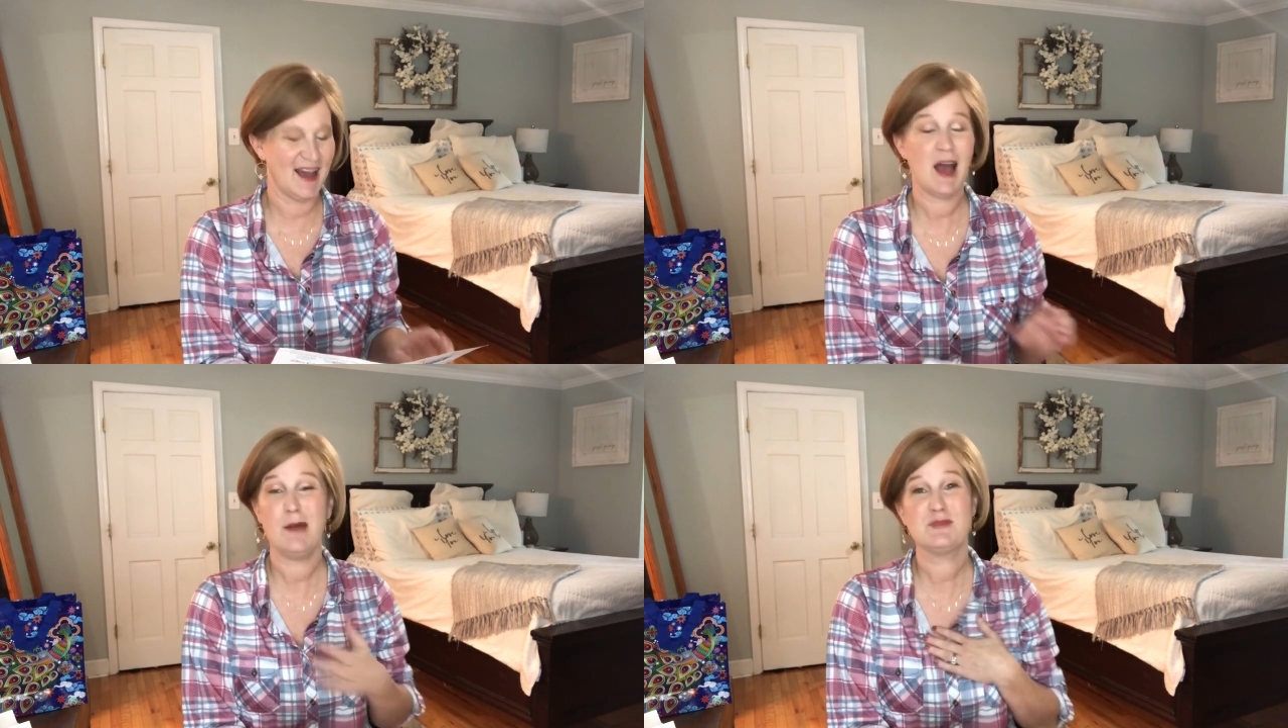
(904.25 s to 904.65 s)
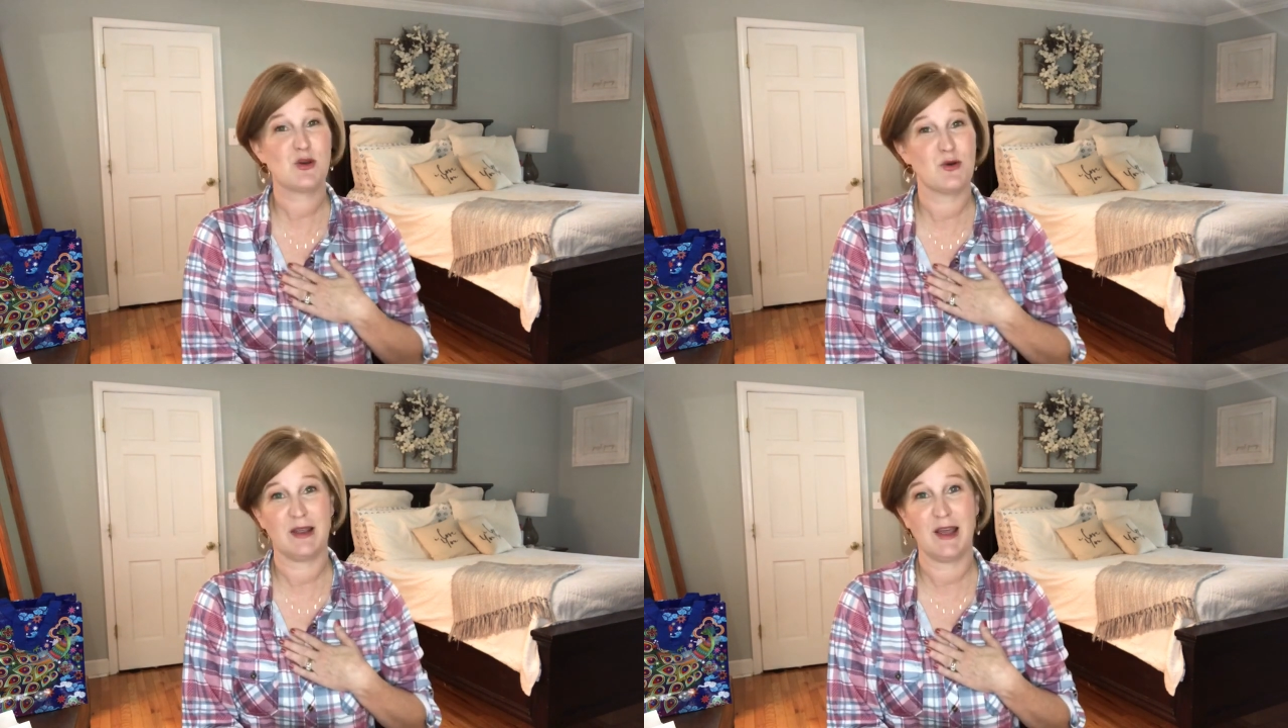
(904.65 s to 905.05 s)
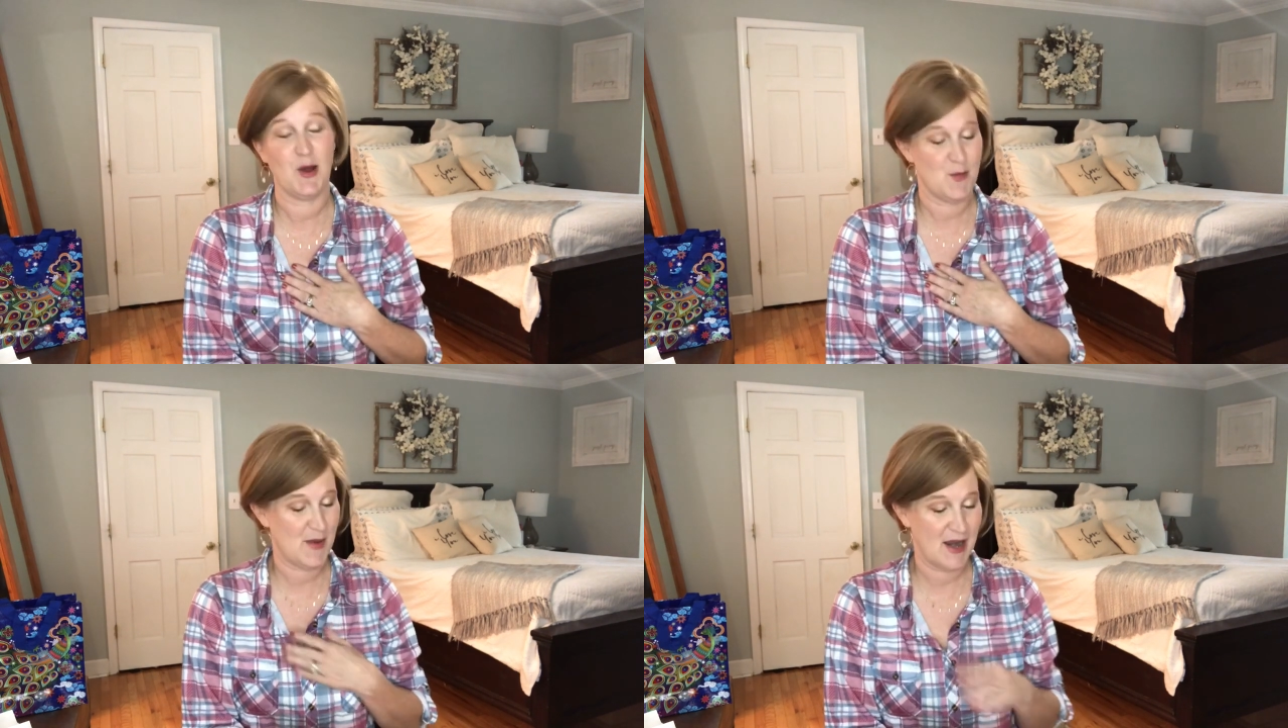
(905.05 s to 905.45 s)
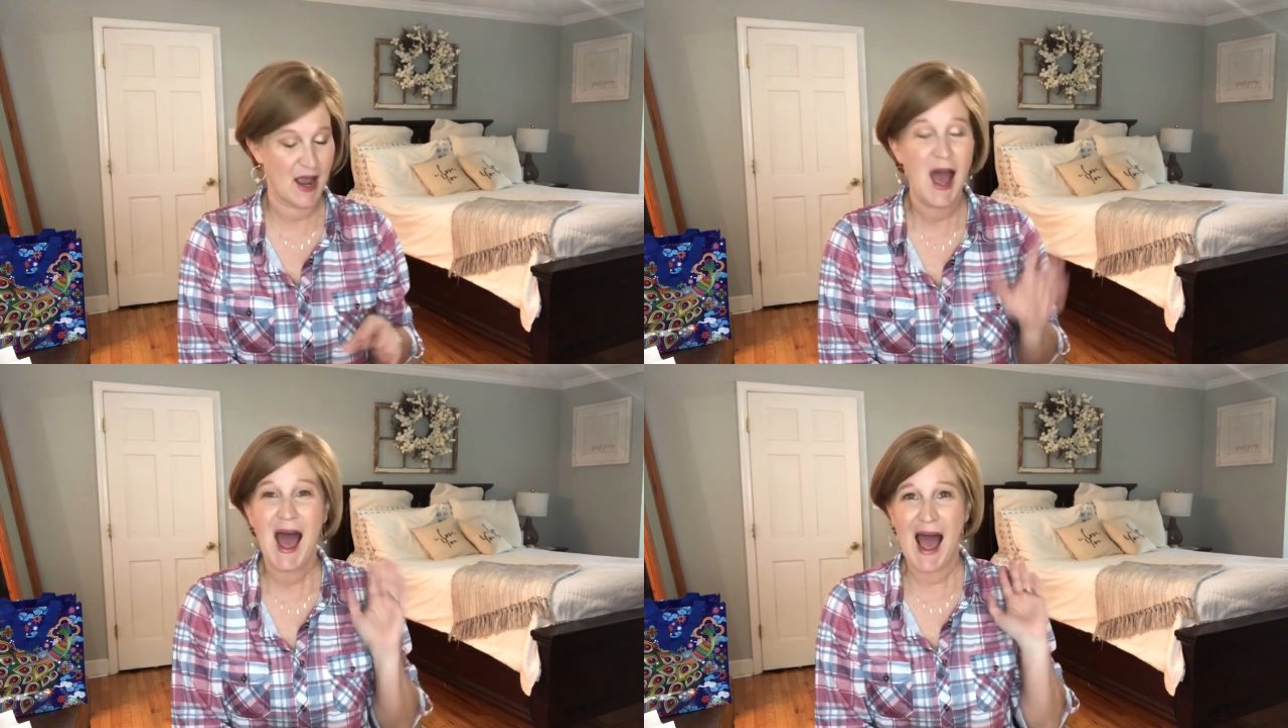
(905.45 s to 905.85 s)
I'm totally a
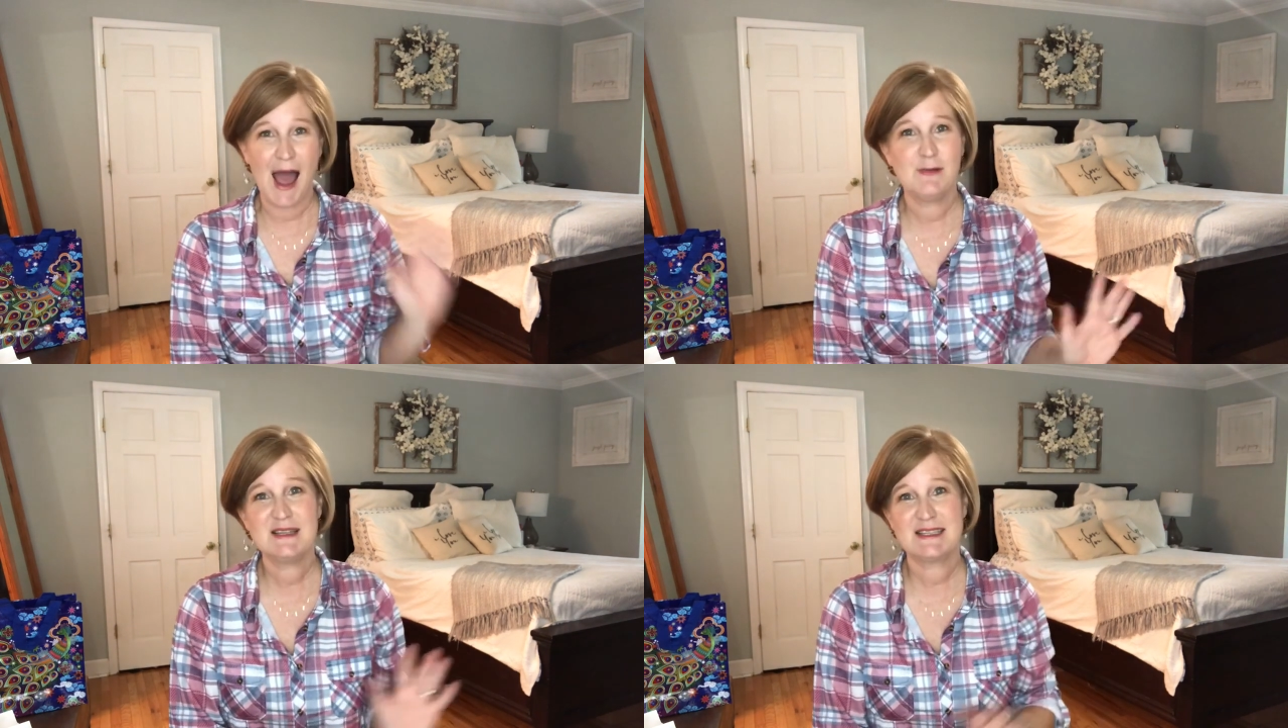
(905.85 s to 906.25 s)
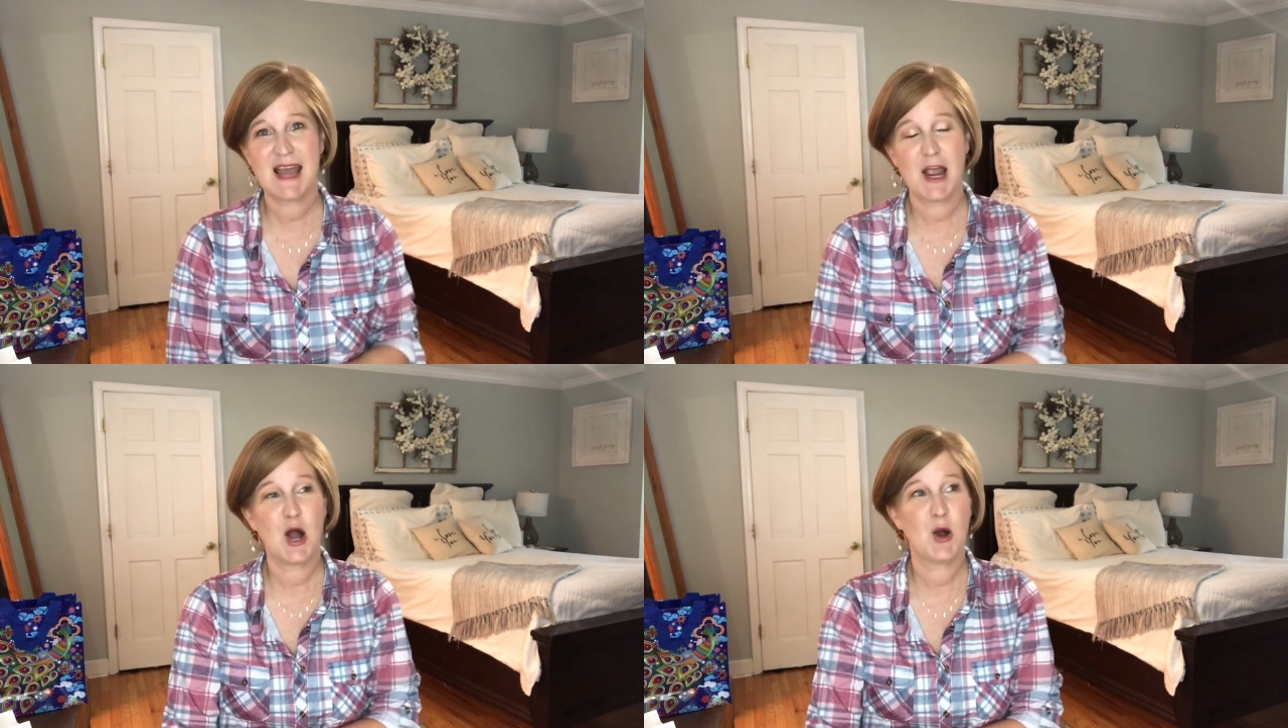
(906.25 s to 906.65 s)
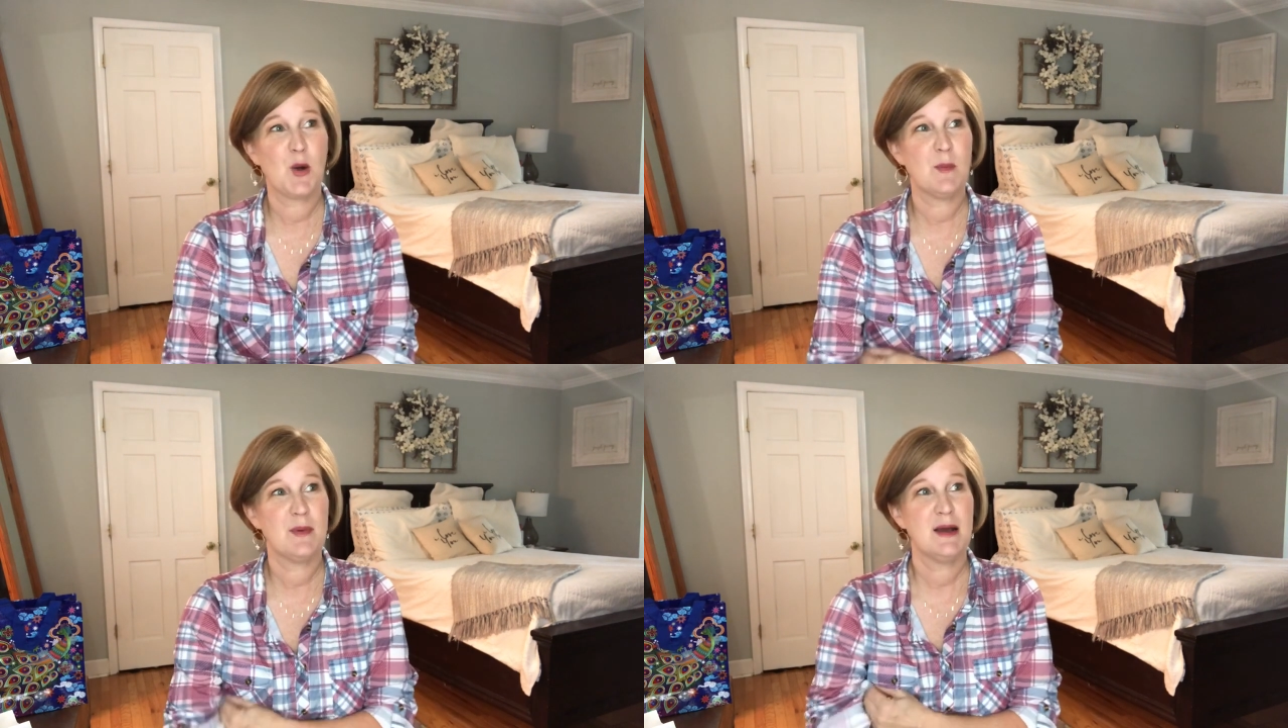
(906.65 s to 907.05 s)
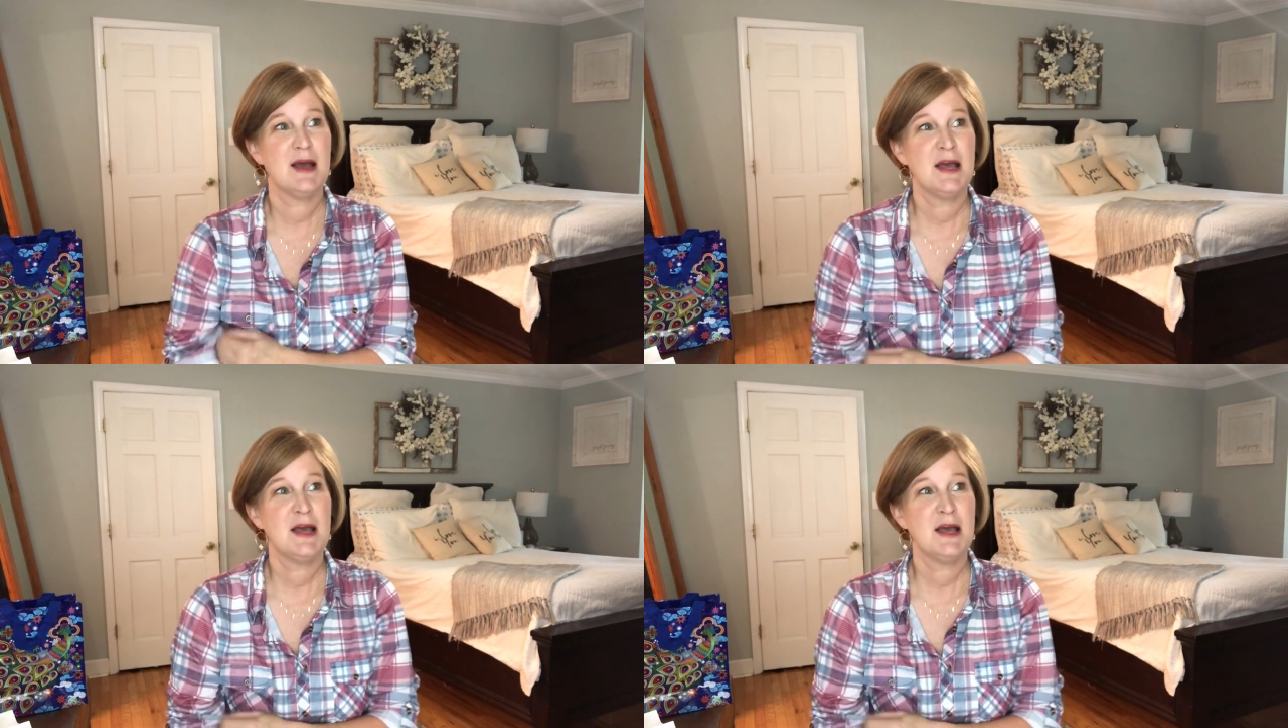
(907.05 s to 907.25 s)
homebody. I would stay home.